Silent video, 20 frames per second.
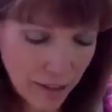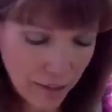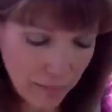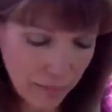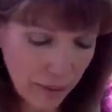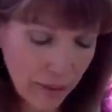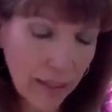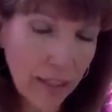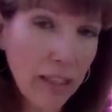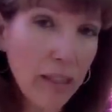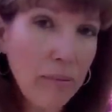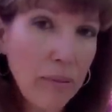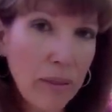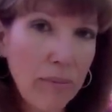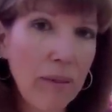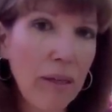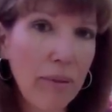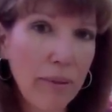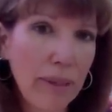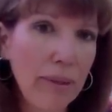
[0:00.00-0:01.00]
to him a little bit
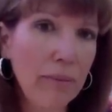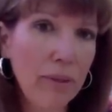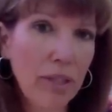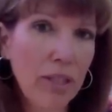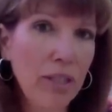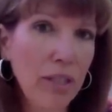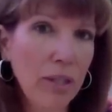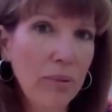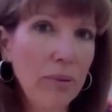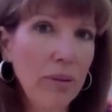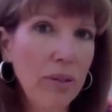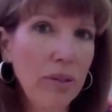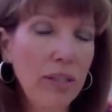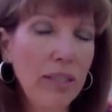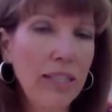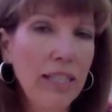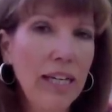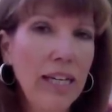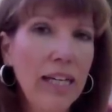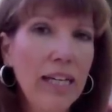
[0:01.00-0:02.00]
about what I'm going to share with you
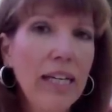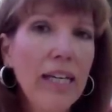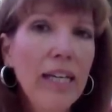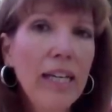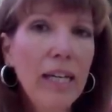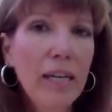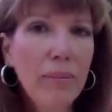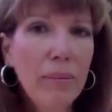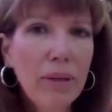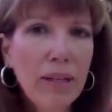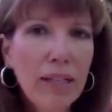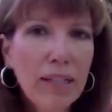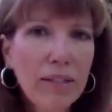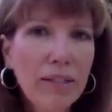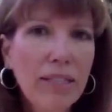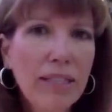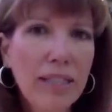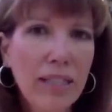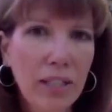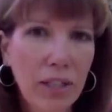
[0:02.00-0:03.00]
today, but also
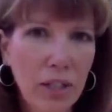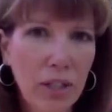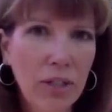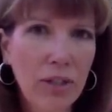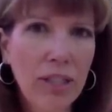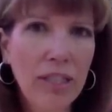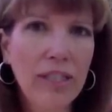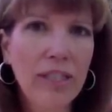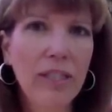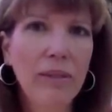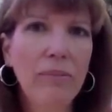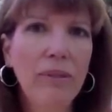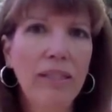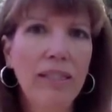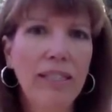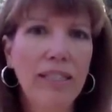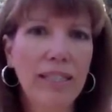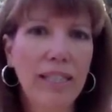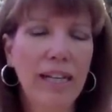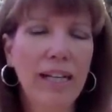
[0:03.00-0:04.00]
just encourage him and
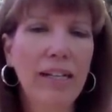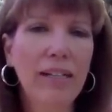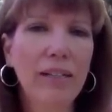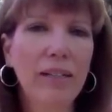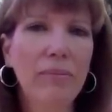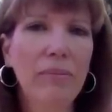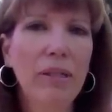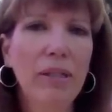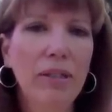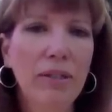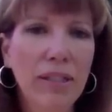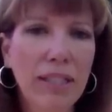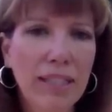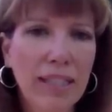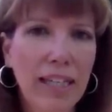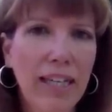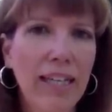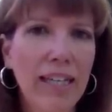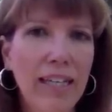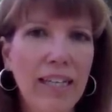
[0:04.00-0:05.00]
just tell him,
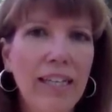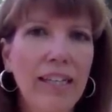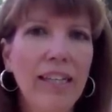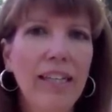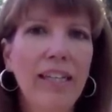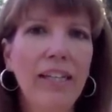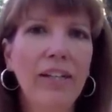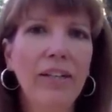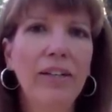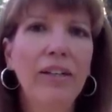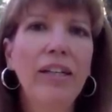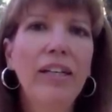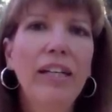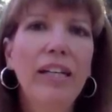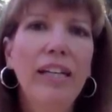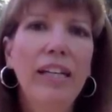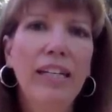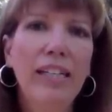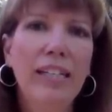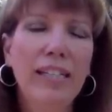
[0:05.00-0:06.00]
just hang in there,
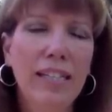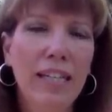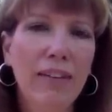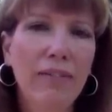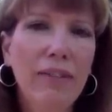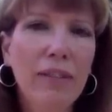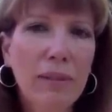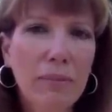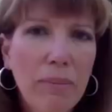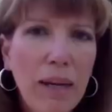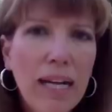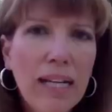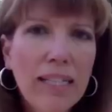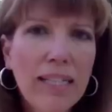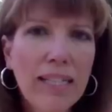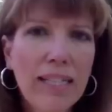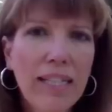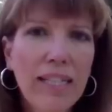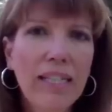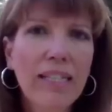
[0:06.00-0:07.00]
just have this
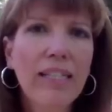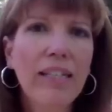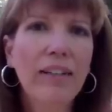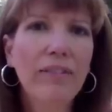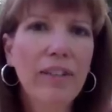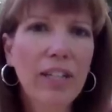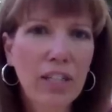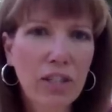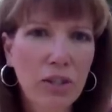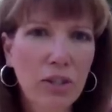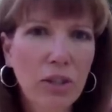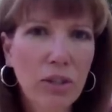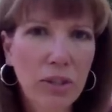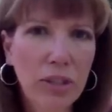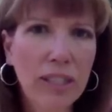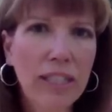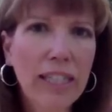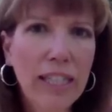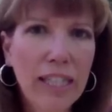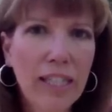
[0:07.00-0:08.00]
mindset of, yes, you're
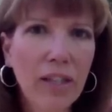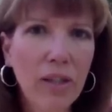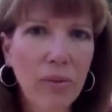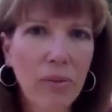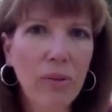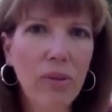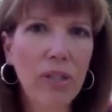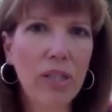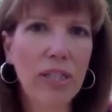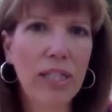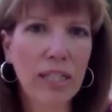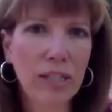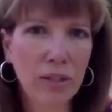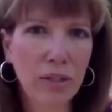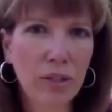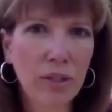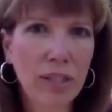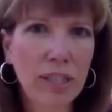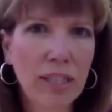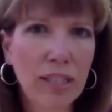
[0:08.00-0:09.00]
going to get through it, yes,
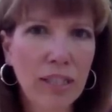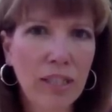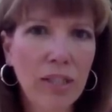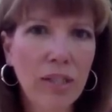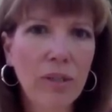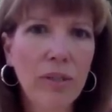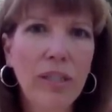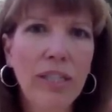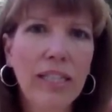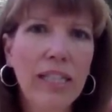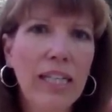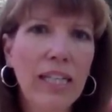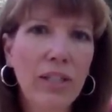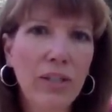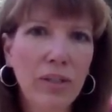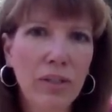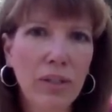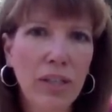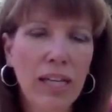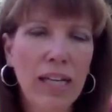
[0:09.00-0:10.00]
you're going to do it,
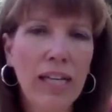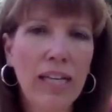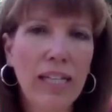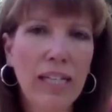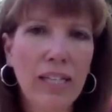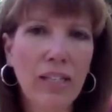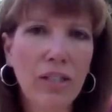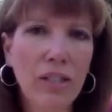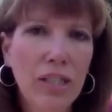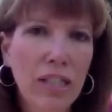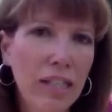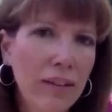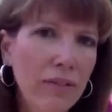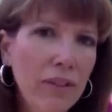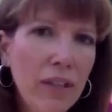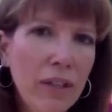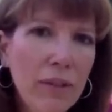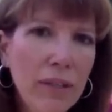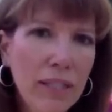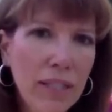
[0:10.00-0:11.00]
and even
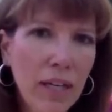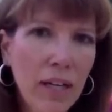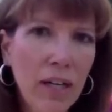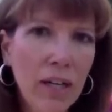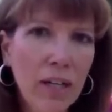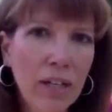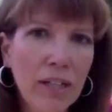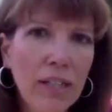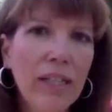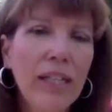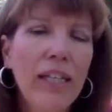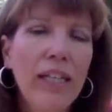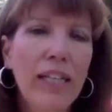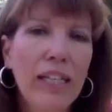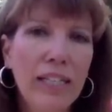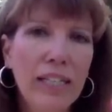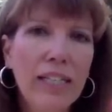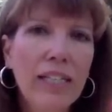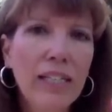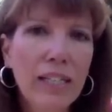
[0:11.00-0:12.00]
though it's hard,
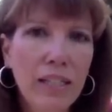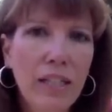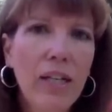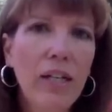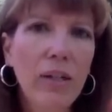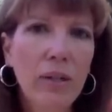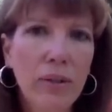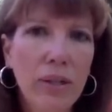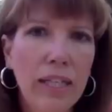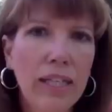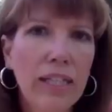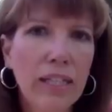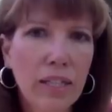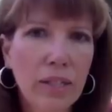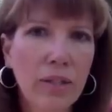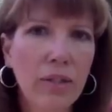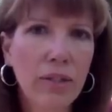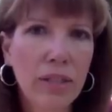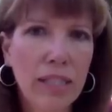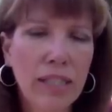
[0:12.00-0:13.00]
just know that it's
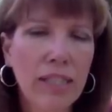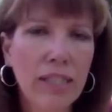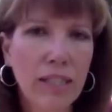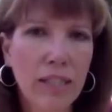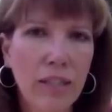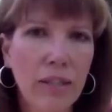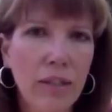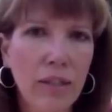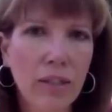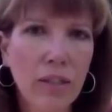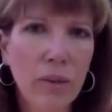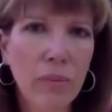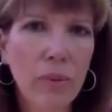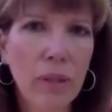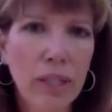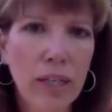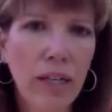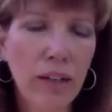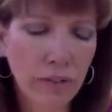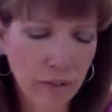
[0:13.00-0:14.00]
going to
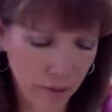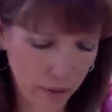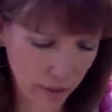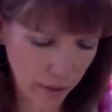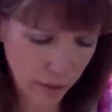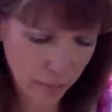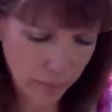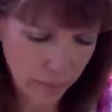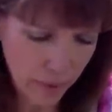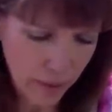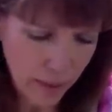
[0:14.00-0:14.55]
work out for you.